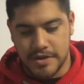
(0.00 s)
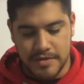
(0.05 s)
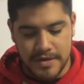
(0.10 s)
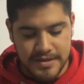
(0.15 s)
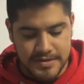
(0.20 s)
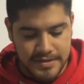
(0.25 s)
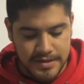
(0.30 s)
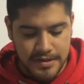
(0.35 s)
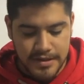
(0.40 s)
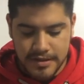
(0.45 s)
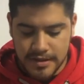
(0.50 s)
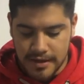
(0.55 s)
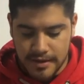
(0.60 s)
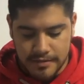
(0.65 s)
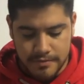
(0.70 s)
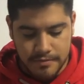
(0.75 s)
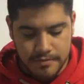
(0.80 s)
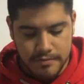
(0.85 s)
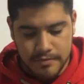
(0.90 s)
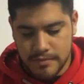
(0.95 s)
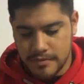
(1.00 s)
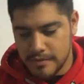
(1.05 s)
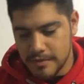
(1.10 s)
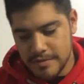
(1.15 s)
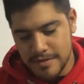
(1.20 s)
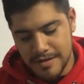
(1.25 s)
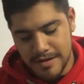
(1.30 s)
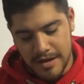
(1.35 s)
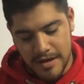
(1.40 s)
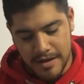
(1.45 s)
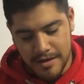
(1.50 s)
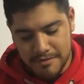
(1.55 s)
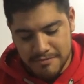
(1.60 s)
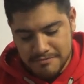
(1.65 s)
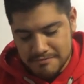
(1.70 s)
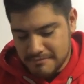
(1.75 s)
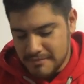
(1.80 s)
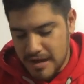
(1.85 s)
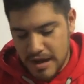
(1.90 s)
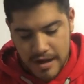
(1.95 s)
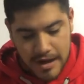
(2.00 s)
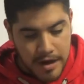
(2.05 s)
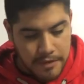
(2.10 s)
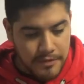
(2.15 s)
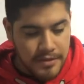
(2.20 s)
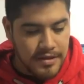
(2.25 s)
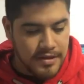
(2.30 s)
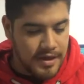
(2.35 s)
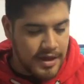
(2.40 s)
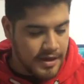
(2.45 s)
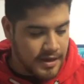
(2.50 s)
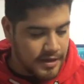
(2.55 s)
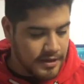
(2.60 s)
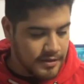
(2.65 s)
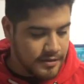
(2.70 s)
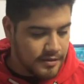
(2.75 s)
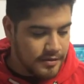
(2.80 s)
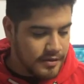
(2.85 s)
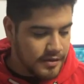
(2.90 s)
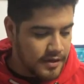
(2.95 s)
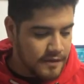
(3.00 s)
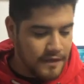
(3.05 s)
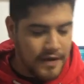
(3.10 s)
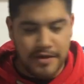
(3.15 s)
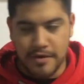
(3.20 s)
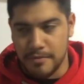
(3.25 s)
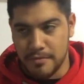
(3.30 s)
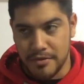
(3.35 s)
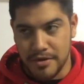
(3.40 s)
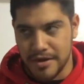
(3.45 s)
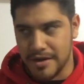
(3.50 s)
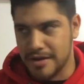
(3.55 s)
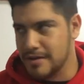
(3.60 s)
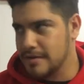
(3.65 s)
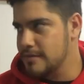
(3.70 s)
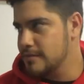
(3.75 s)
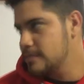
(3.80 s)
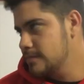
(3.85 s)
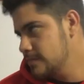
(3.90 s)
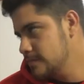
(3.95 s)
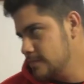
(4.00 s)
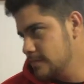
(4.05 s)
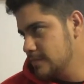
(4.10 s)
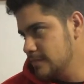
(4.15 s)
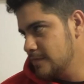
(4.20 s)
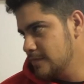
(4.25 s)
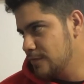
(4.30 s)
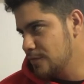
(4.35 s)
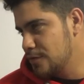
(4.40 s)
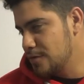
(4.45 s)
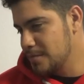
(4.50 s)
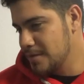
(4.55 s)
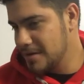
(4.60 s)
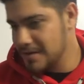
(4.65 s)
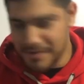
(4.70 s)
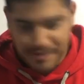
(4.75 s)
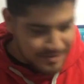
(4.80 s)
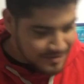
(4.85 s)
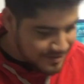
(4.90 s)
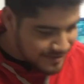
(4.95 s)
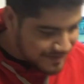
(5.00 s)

a great ceiling and like I, I really like it. If I don't break, hmm. for a minute.